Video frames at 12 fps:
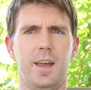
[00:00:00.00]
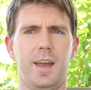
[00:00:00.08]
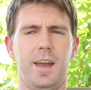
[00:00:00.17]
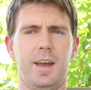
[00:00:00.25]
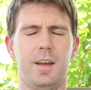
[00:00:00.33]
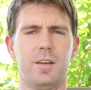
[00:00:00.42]

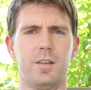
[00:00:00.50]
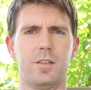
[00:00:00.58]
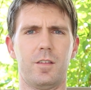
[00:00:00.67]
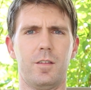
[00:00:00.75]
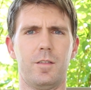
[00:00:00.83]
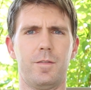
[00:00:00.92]
and
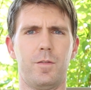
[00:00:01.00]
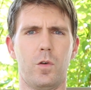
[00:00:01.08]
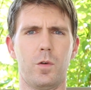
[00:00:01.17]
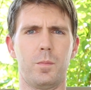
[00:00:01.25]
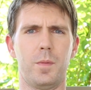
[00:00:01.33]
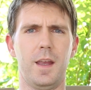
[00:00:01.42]

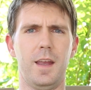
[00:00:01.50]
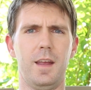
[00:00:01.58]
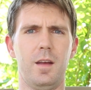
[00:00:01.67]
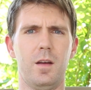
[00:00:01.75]
for me